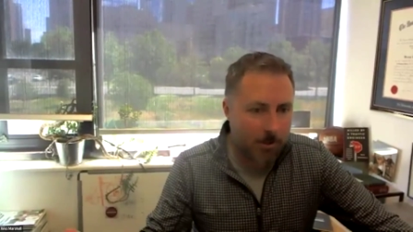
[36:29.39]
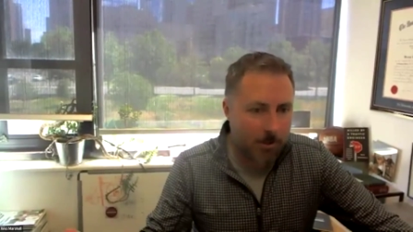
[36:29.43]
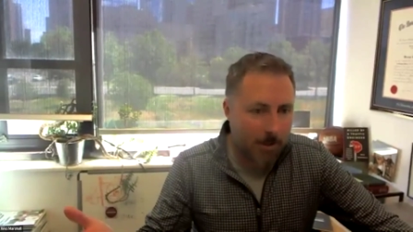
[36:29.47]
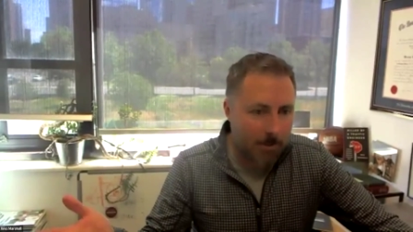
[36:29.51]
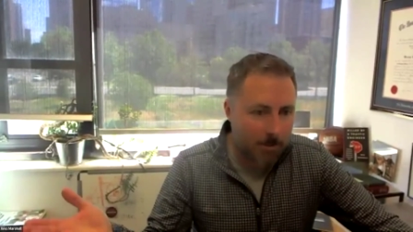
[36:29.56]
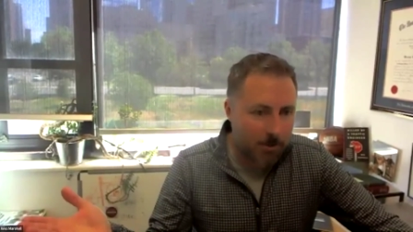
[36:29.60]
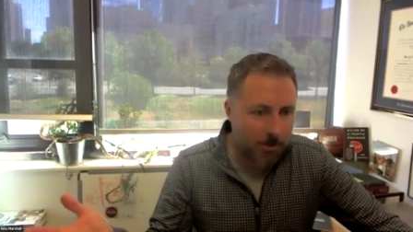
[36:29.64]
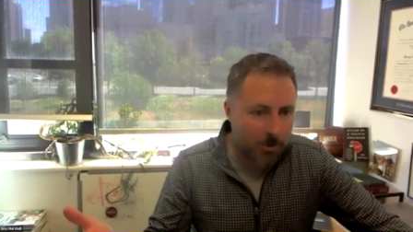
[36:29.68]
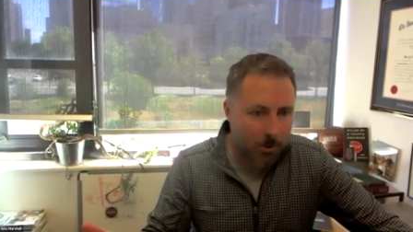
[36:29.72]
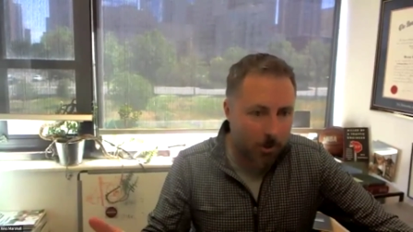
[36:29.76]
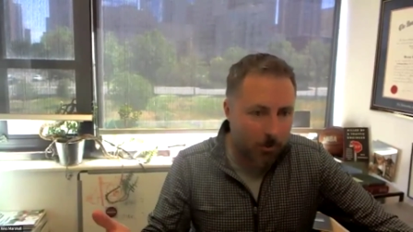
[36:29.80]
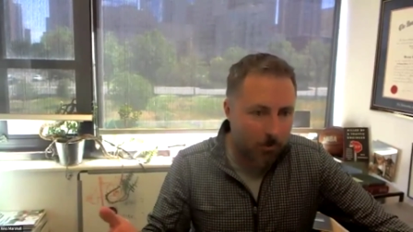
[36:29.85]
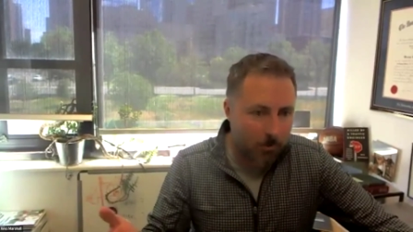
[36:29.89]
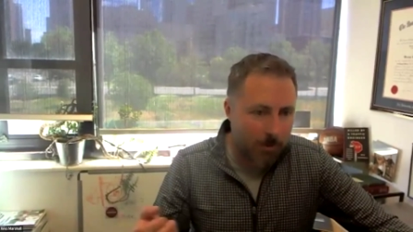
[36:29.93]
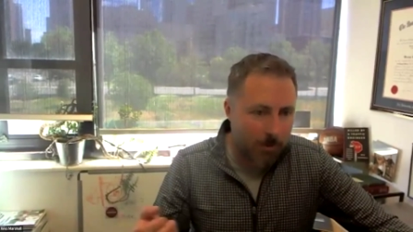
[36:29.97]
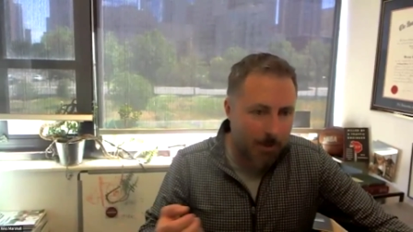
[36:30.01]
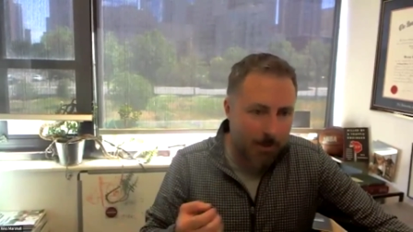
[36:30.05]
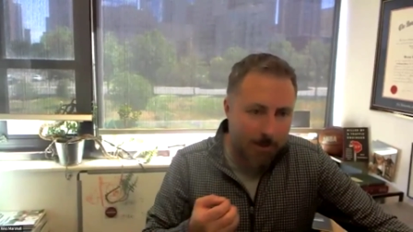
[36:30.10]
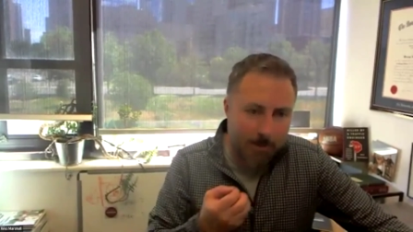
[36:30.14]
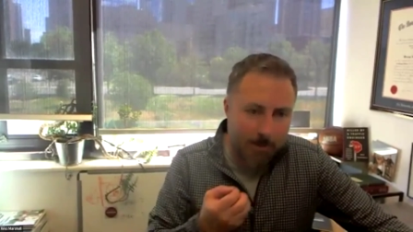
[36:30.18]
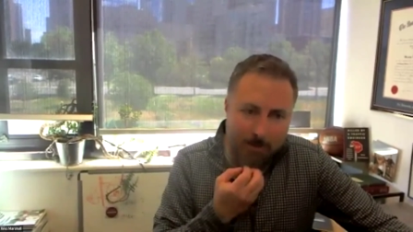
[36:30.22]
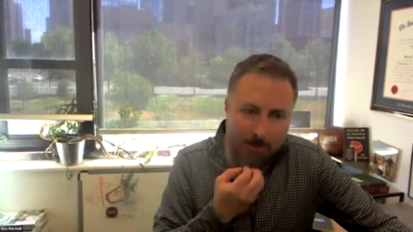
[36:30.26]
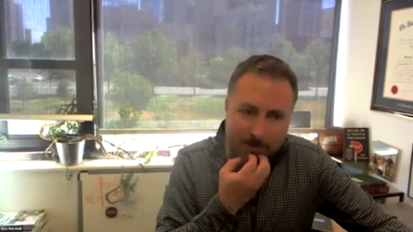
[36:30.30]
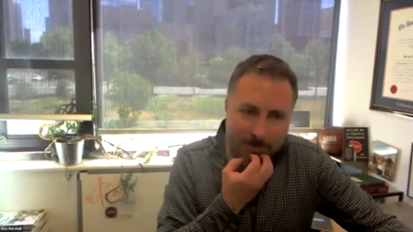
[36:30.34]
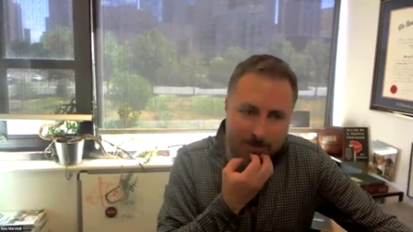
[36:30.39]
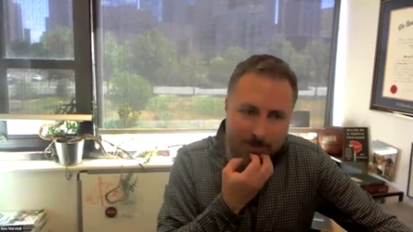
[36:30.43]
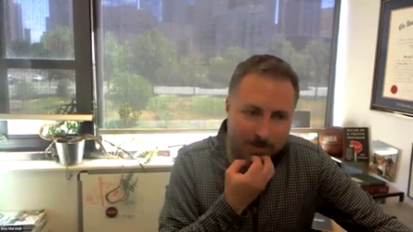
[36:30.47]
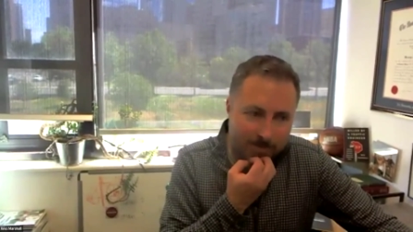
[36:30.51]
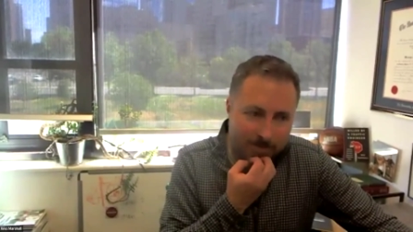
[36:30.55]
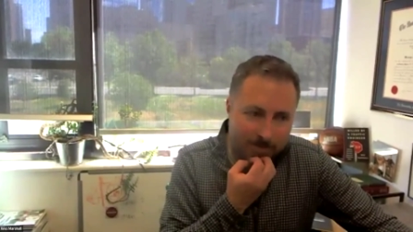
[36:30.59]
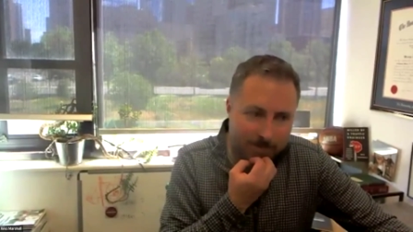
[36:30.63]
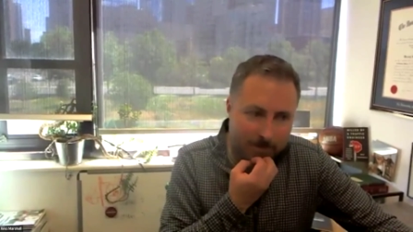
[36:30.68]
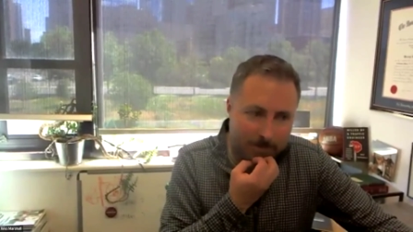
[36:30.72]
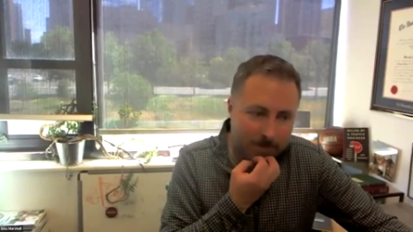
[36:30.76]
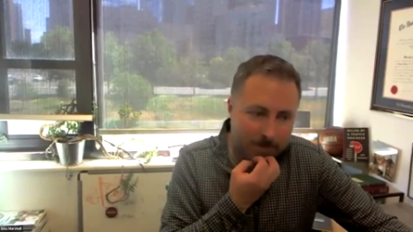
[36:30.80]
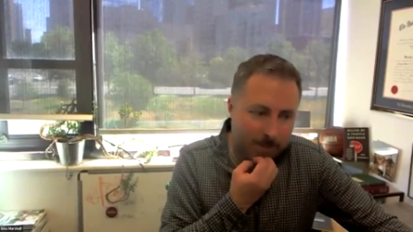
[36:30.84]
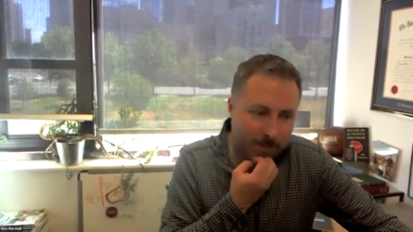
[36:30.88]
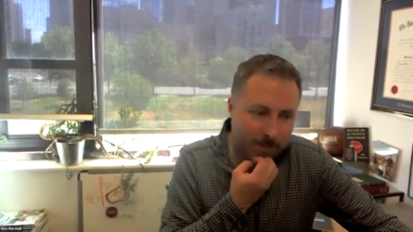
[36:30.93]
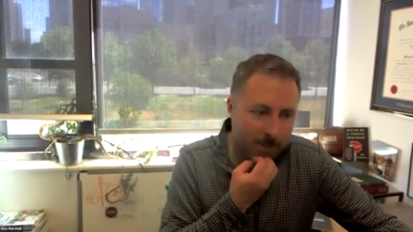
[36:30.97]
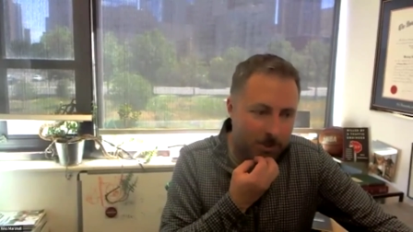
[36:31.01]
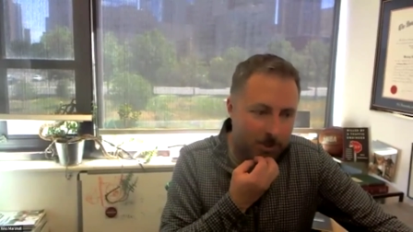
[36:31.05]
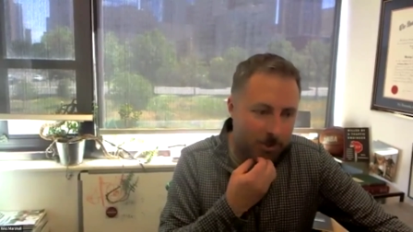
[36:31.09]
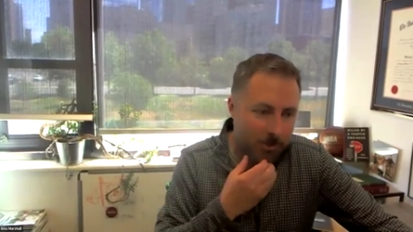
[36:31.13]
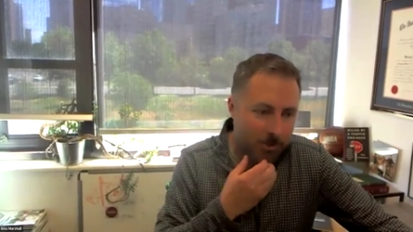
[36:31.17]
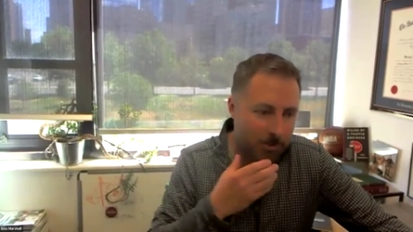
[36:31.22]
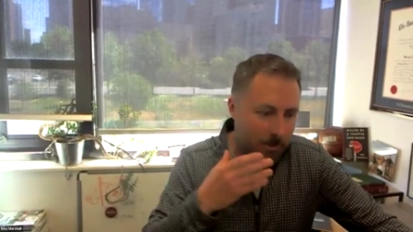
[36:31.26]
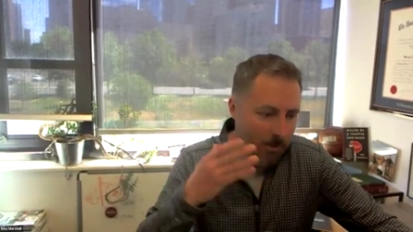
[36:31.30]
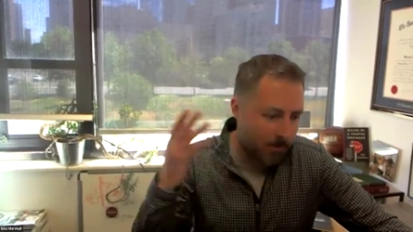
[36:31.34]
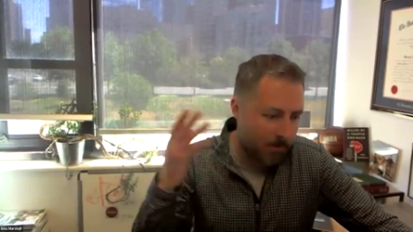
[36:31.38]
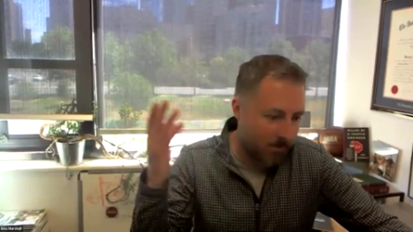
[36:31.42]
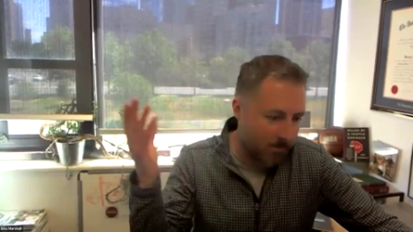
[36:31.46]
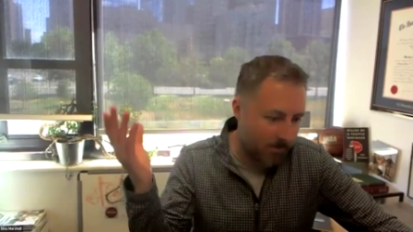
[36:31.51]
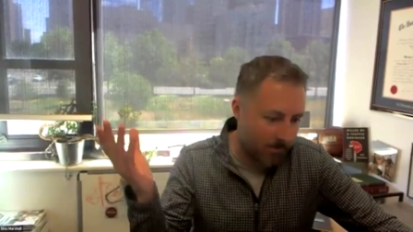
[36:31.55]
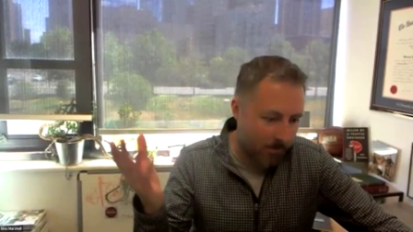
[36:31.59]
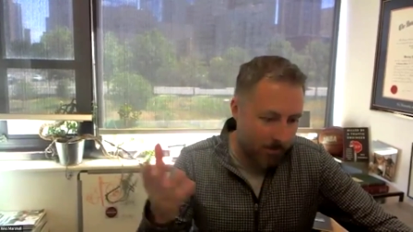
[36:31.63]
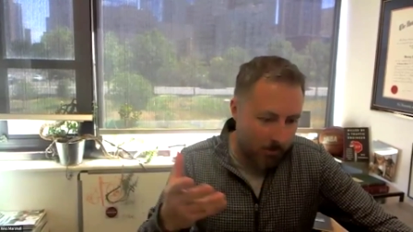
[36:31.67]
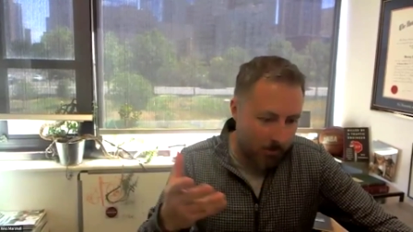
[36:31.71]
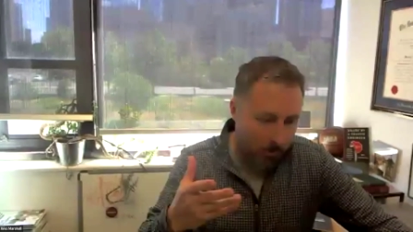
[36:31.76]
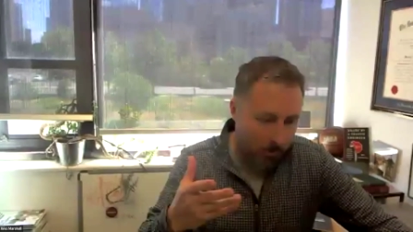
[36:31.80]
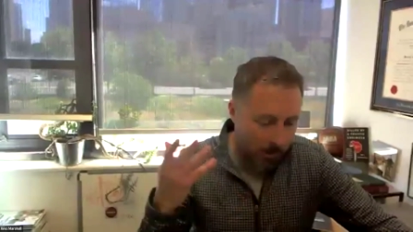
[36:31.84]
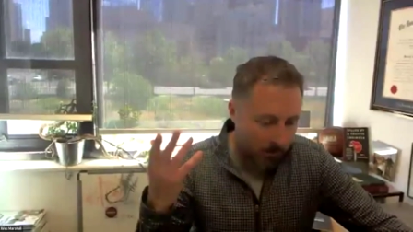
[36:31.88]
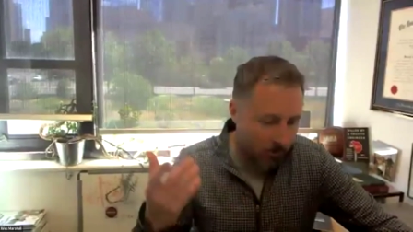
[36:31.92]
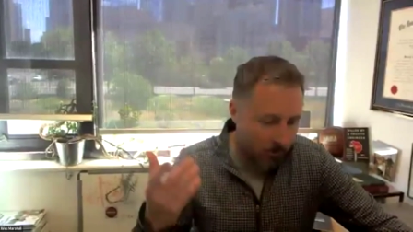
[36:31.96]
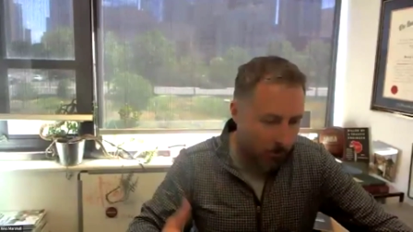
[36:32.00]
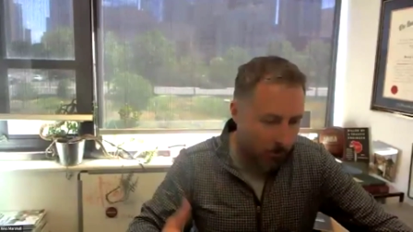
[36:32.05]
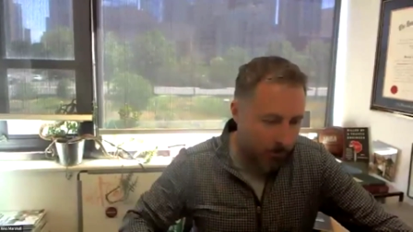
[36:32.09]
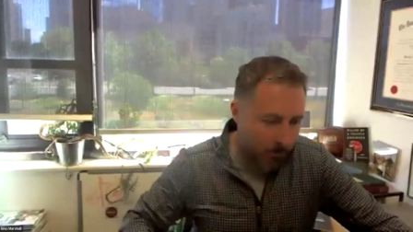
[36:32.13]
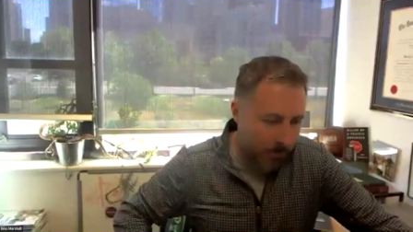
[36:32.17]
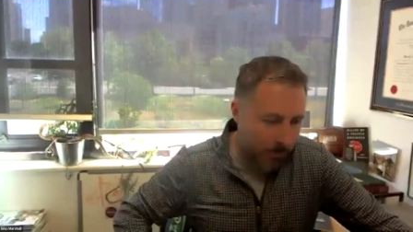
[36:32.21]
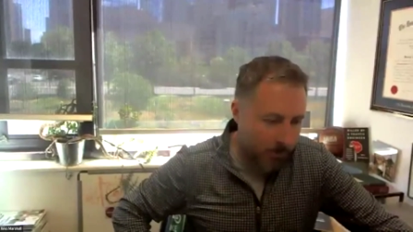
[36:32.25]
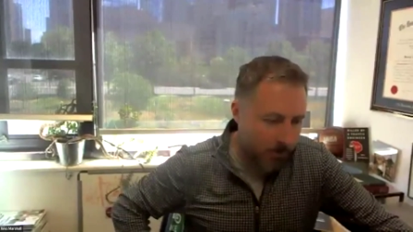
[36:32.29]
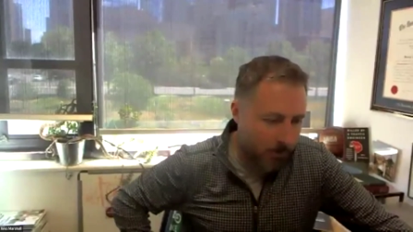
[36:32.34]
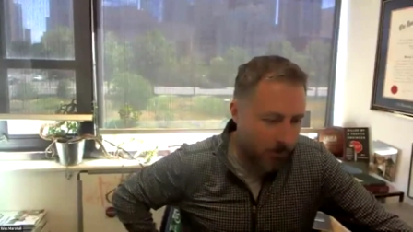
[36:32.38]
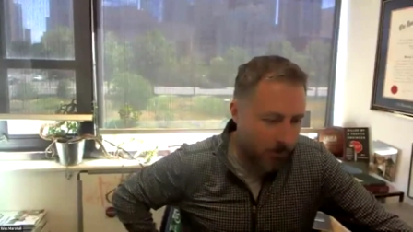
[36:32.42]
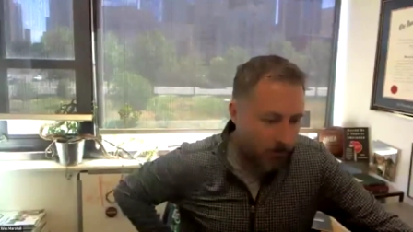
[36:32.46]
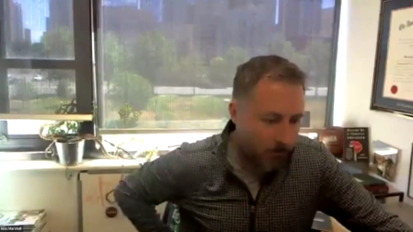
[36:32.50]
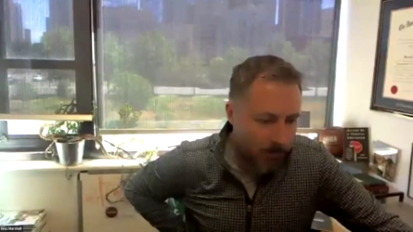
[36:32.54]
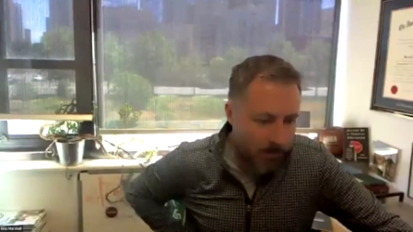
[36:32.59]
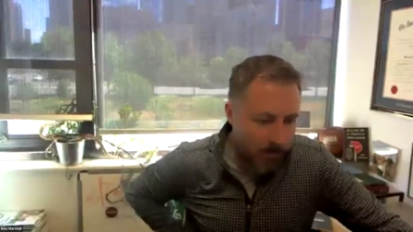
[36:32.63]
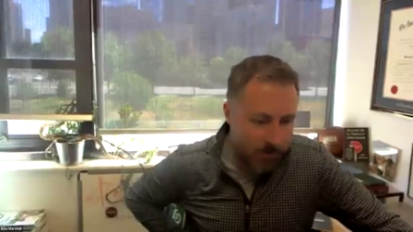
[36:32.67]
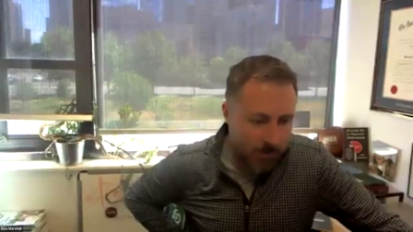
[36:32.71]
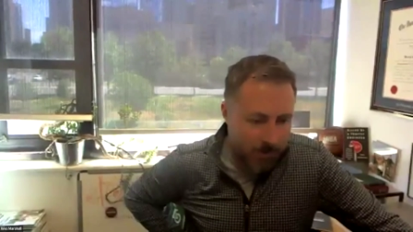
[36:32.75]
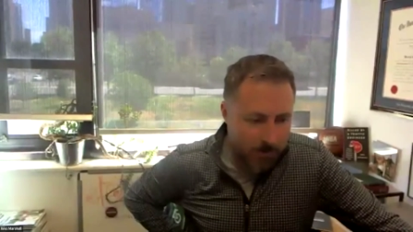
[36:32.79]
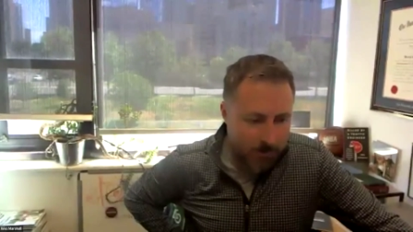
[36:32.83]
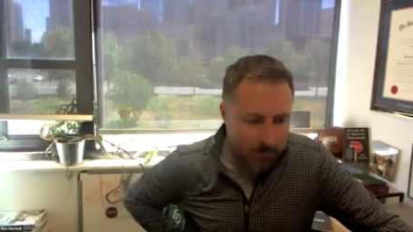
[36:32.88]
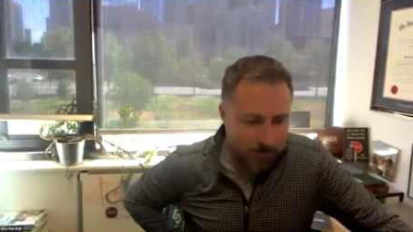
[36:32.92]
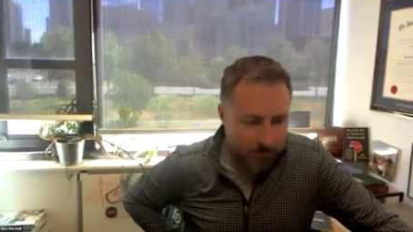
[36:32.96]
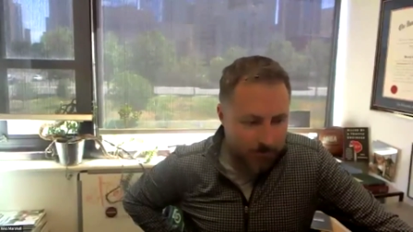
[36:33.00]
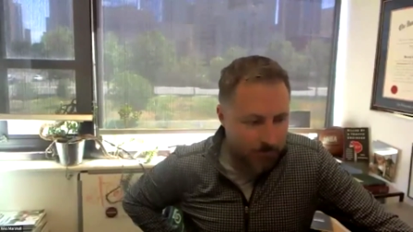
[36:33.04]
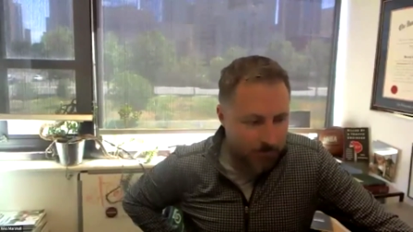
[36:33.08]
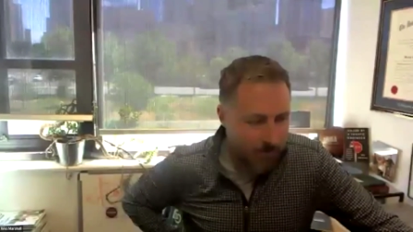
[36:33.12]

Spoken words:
like to show that the foundation of a lot of what we do isn't